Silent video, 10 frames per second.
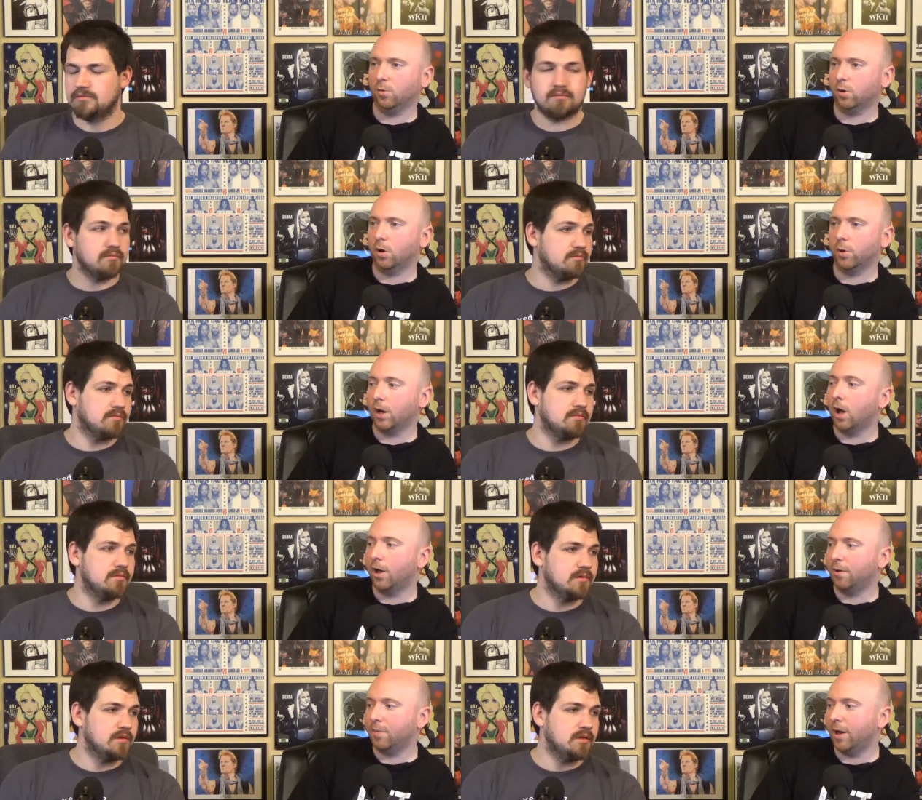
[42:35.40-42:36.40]
Speaker 1: they were going
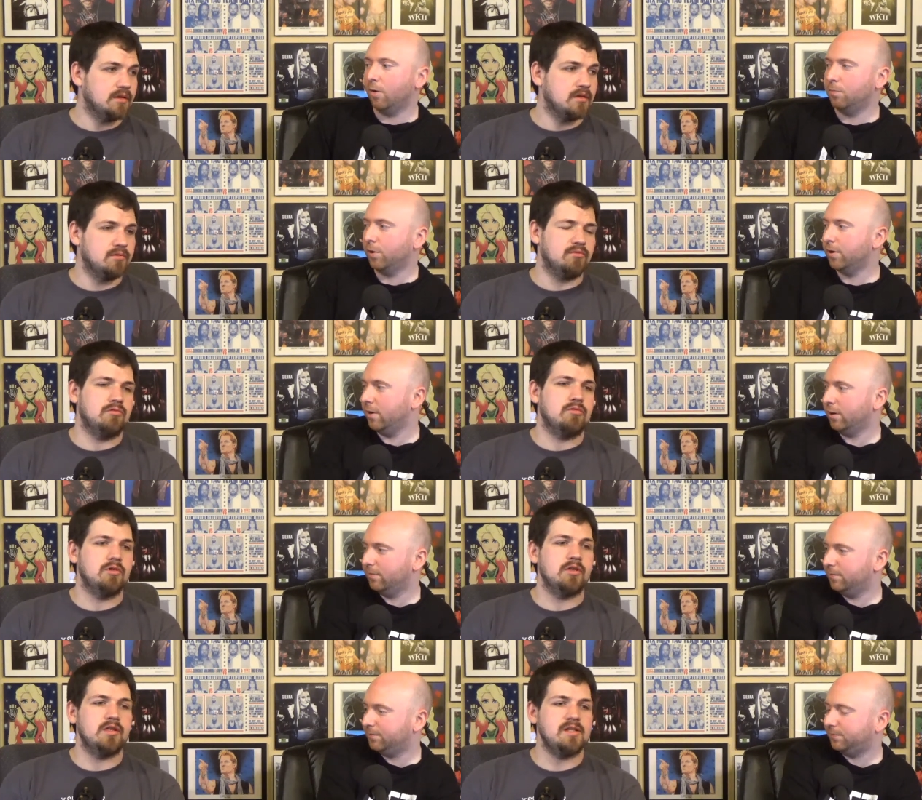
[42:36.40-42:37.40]
on about. But I,
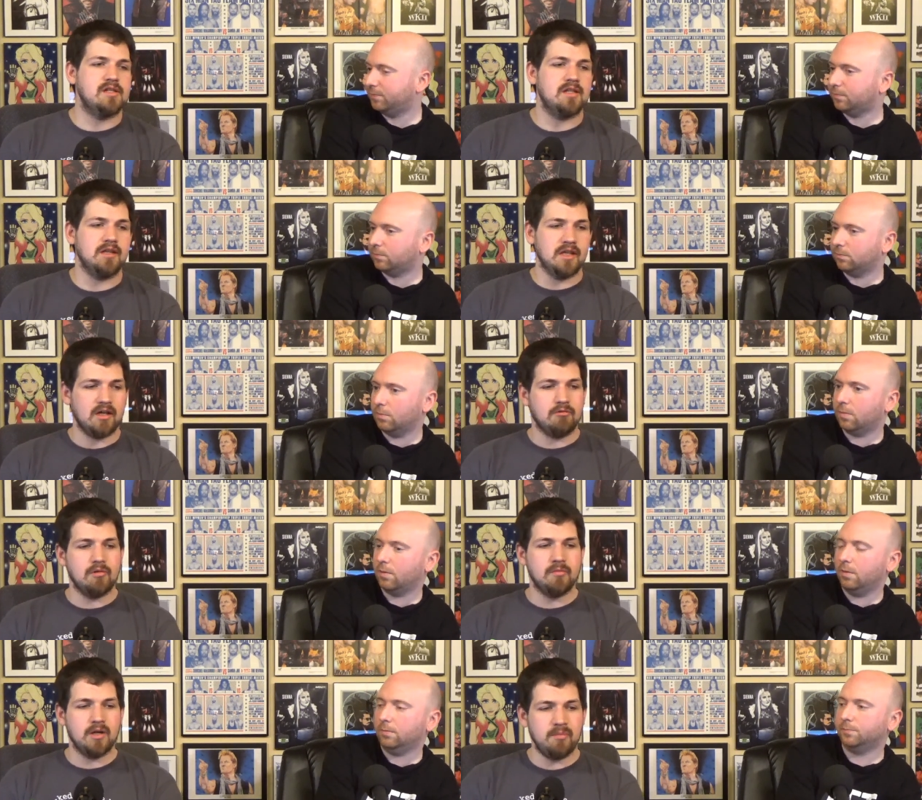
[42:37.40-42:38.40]
well, they said that
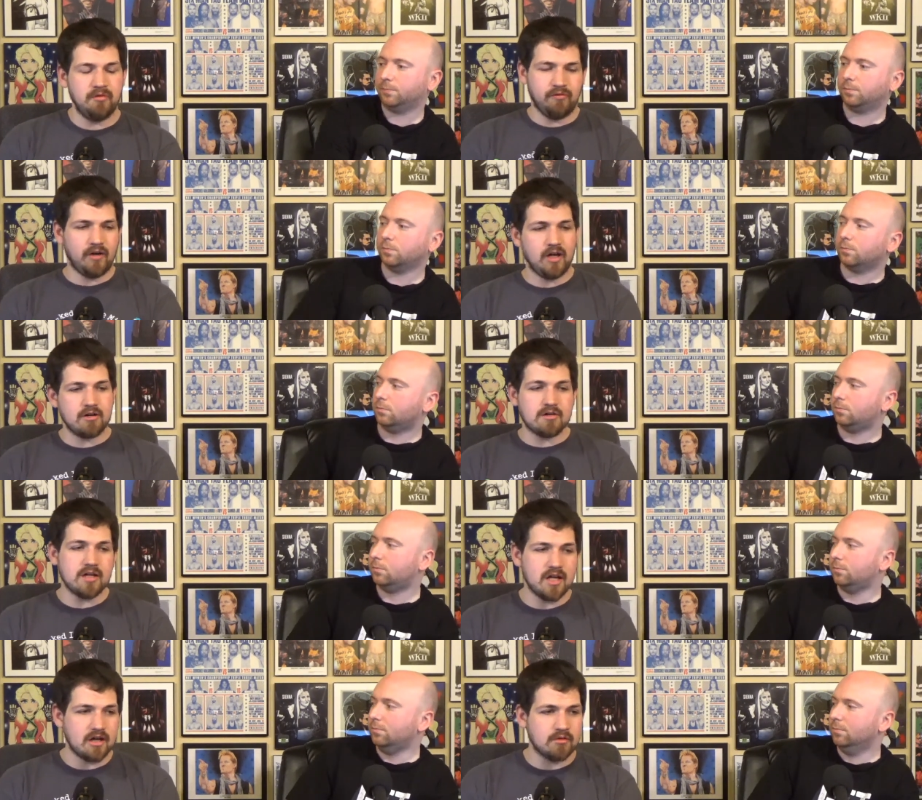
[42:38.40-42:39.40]
we might be fired
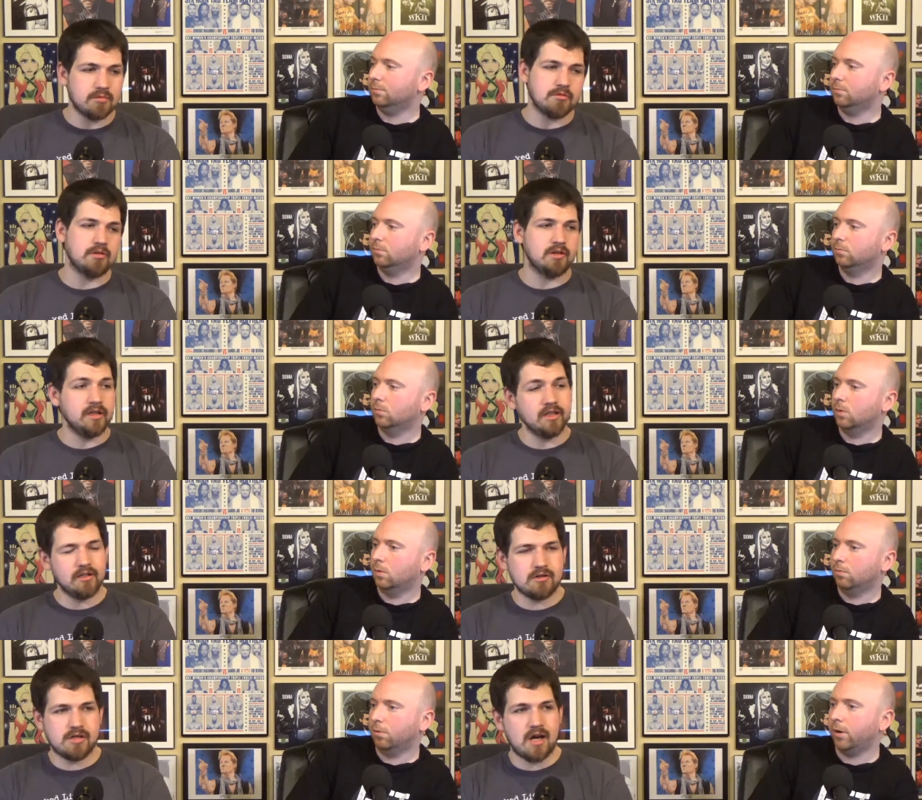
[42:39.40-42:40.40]
now, but we're gonna
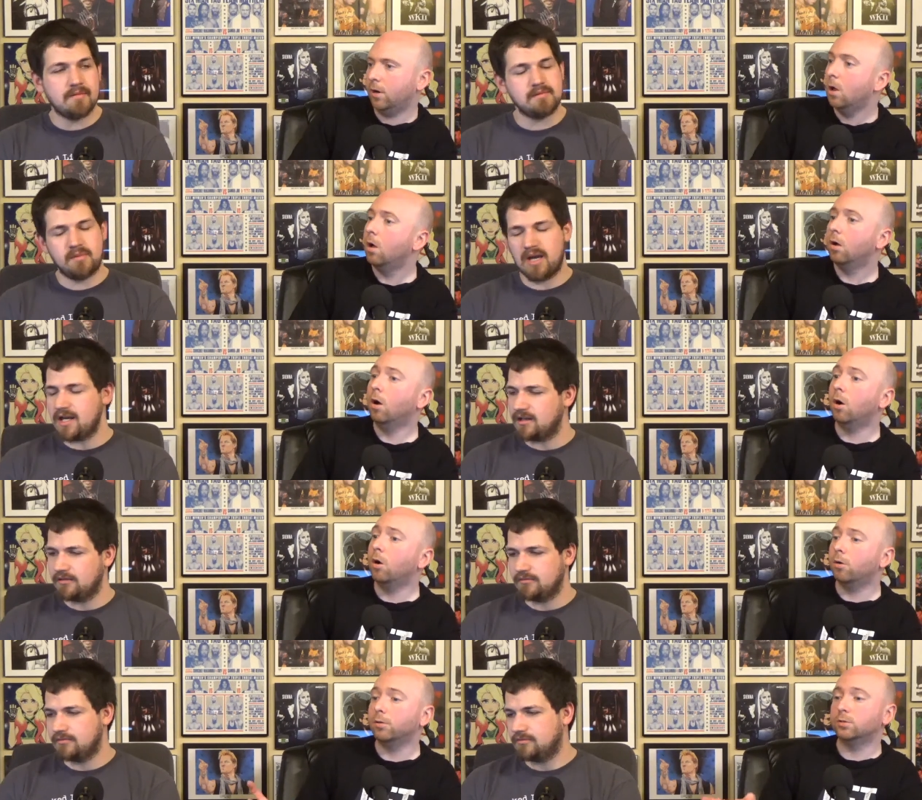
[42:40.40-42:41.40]
get our jobs right. back. Oh, and,
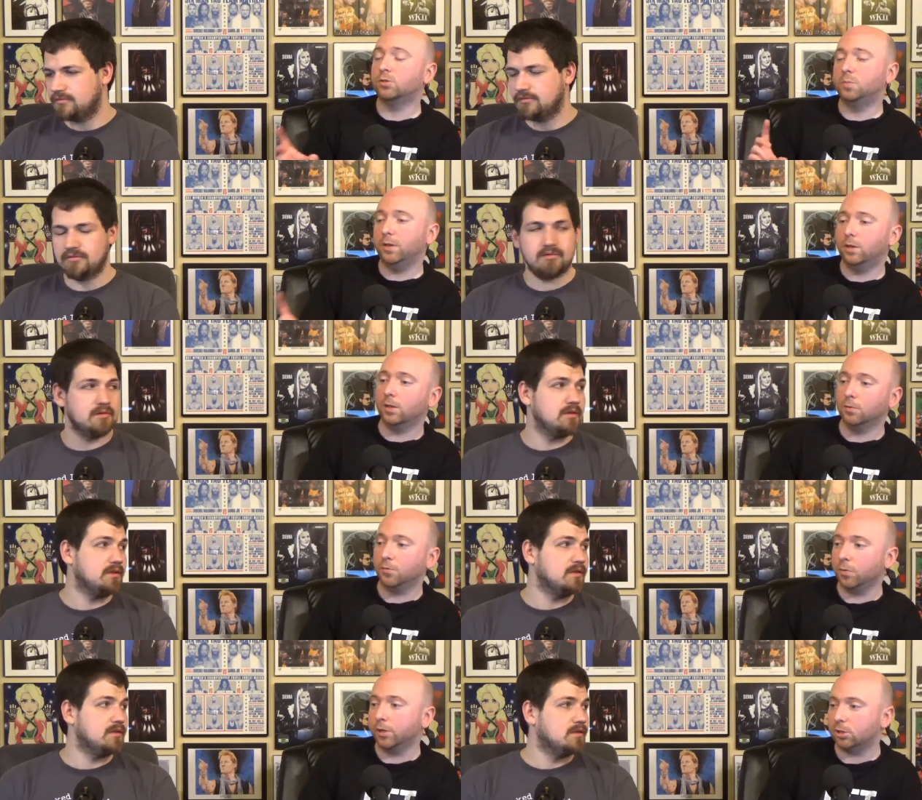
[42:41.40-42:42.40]
oh,
Speaker 2: and speaking
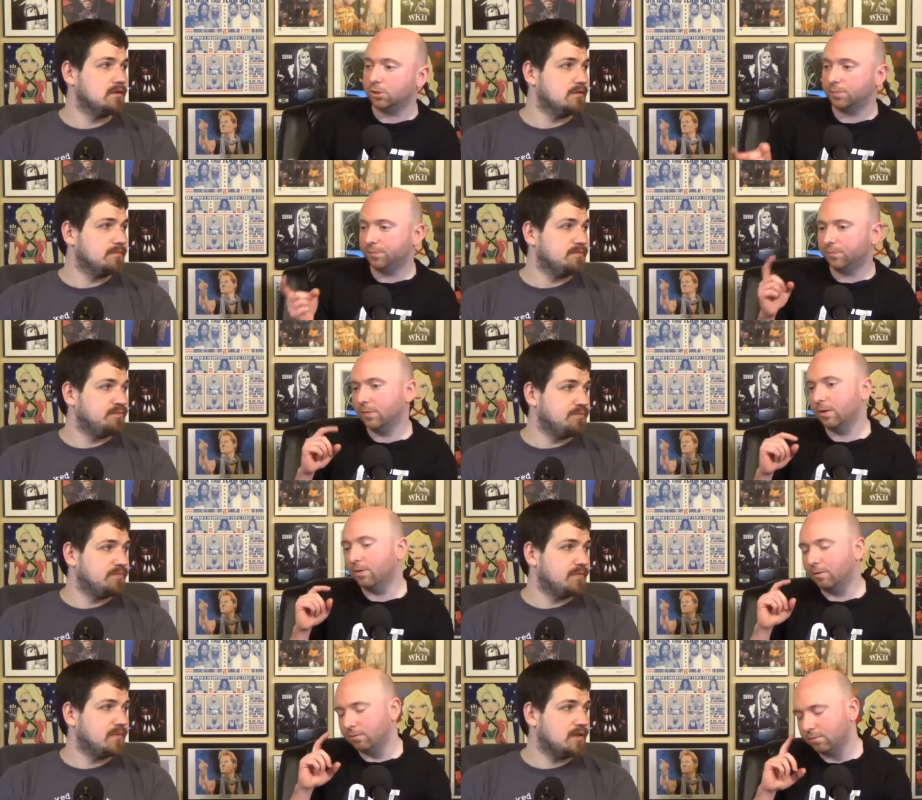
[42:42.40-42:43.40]
of which,
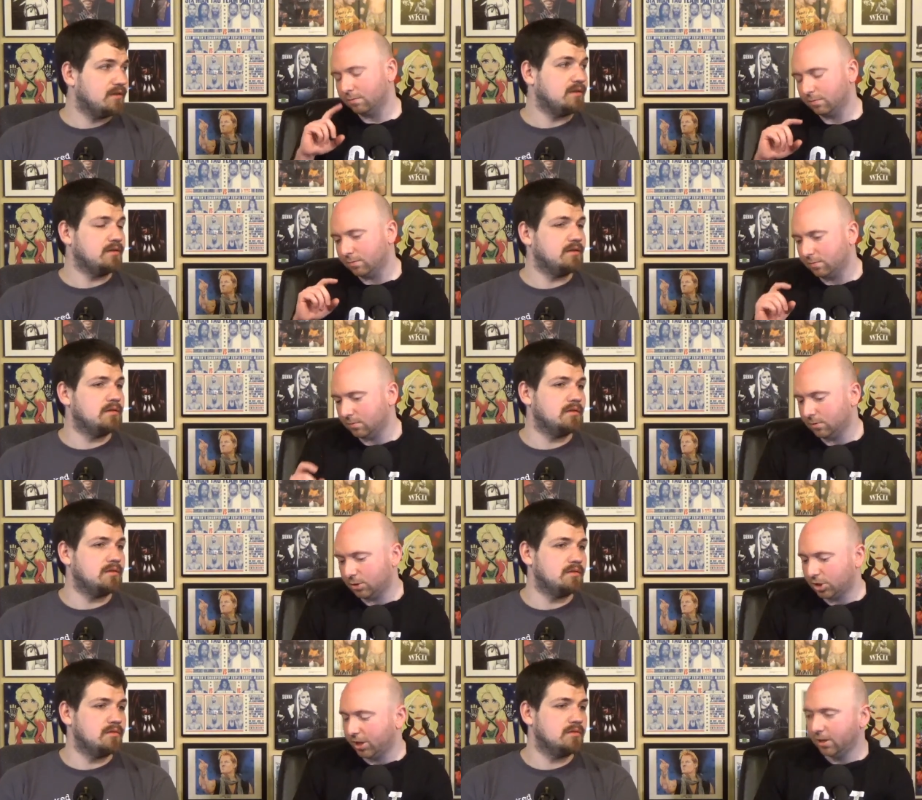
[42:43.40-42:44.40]

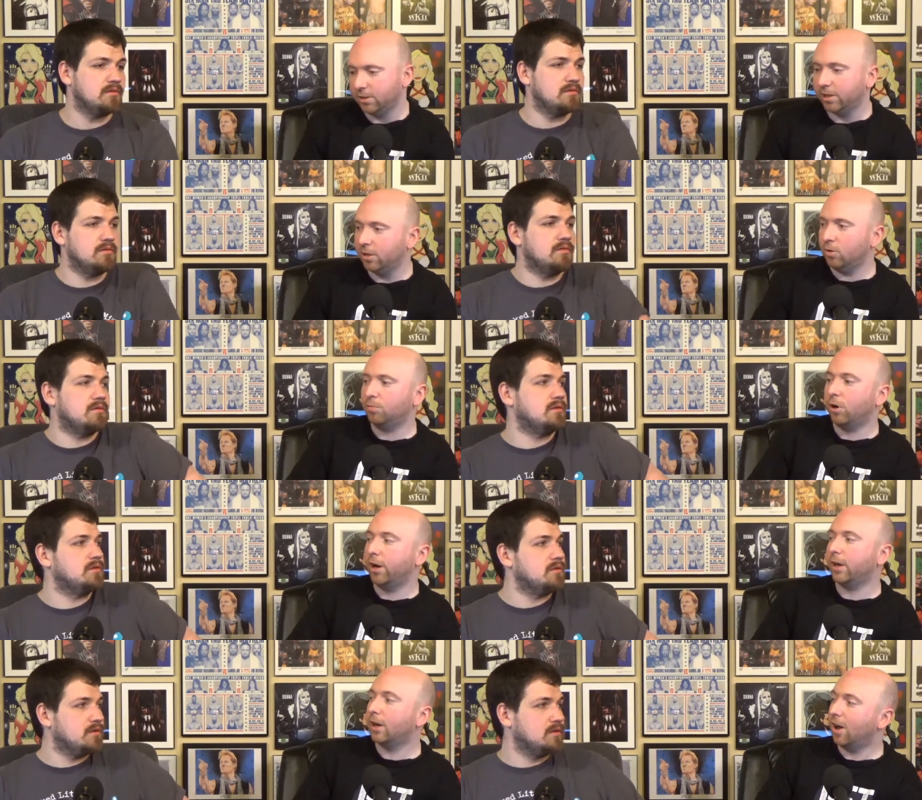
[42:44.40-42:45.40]
Shane and Daniel
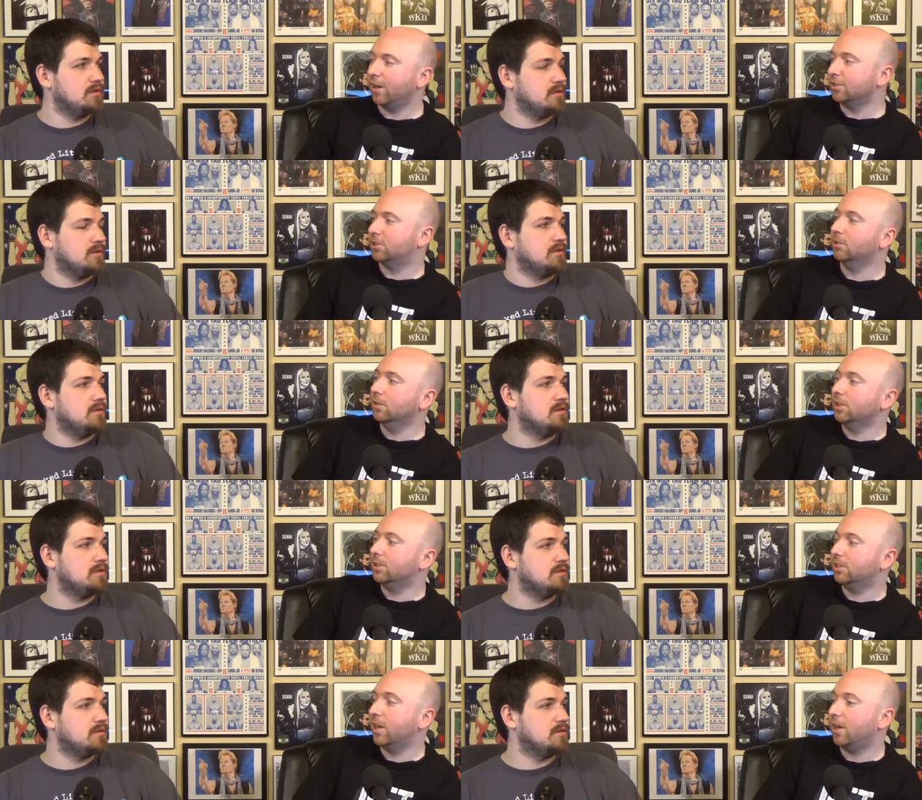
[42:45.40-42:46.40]
Bryan constantly
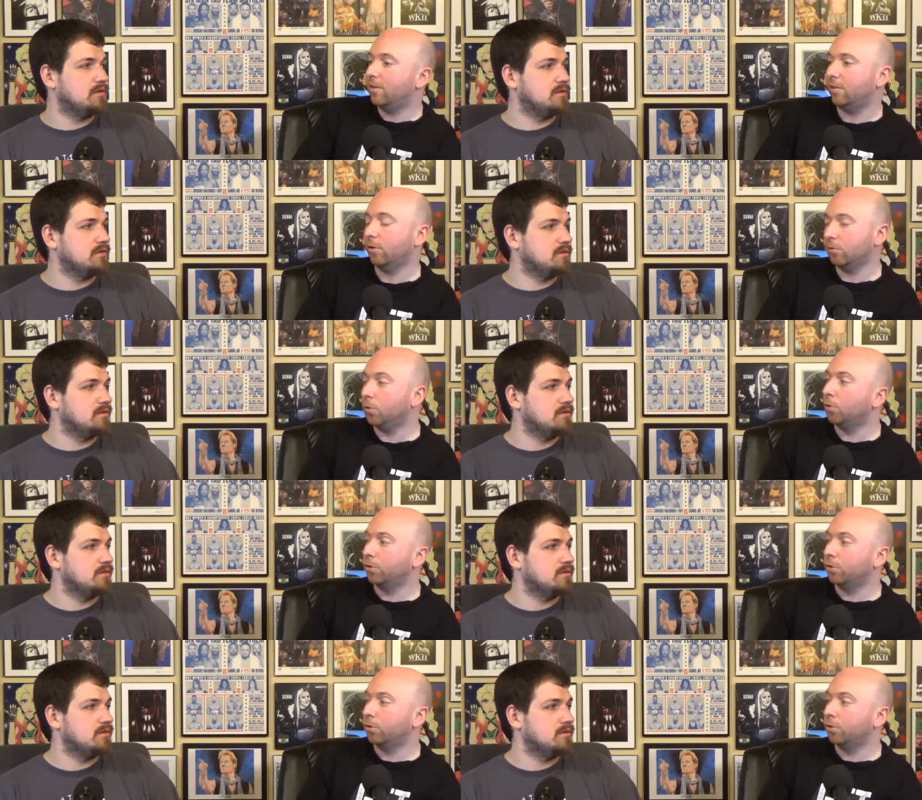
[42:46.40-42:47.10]
said they'll no